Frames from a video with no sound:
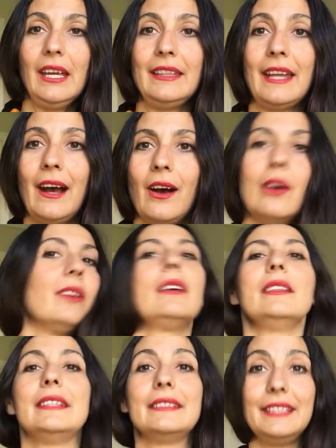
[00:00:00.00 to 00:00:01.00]
Now,
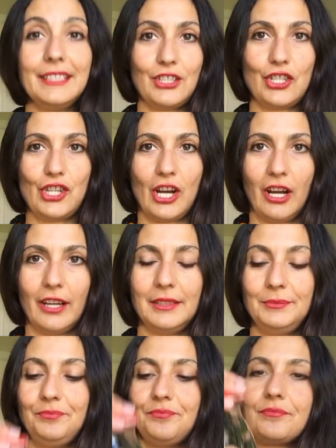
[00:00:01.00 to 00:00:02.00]
the leech jar,
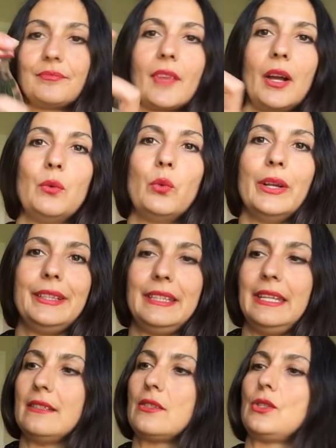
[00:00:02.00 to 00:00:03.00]
what
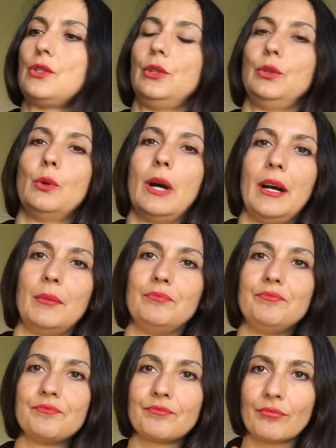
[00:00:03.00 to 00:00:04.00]
needs to
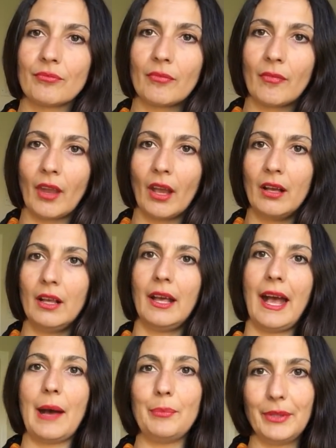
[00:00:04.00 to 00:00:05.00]

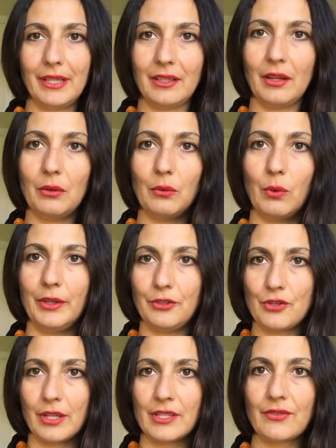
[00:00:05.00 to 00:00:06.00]
happen when you
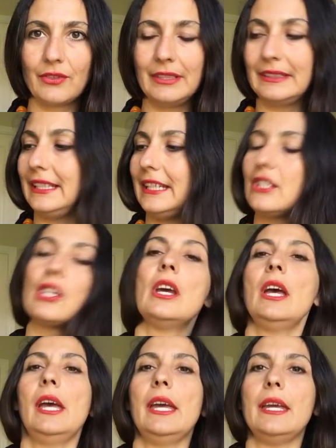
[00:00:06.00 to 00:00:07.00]
transfer the leech
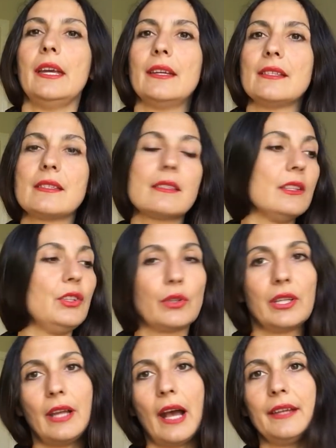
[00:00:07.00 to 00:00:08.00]
is you
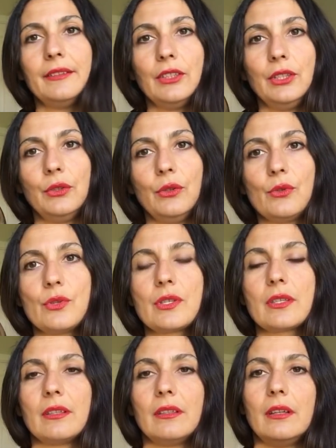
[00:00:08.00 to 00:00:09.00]
can either
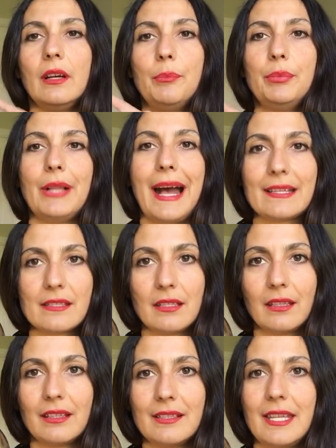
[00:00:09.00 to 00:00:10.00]
use a
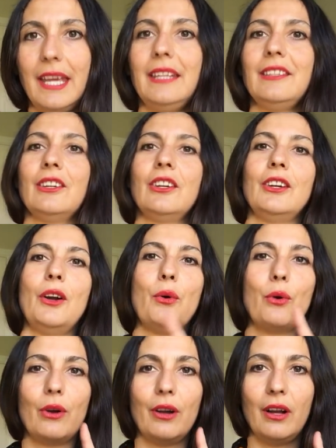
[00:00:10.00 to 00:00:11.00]
plastic container
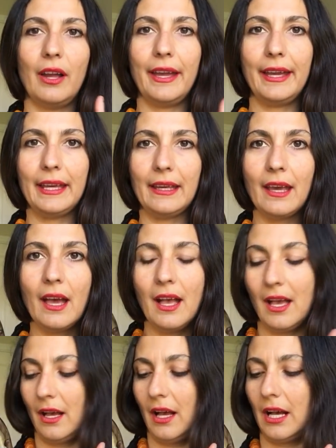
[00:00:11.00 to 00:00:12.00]
or a
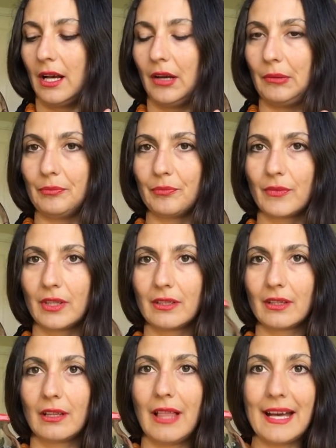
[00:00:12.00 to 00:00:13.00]

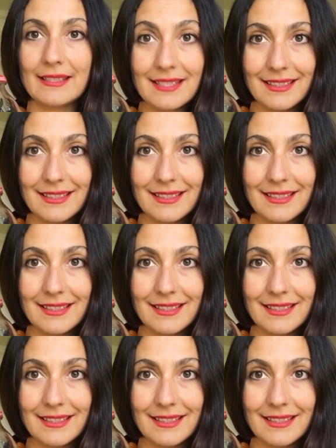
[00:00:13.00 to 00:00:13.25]
glass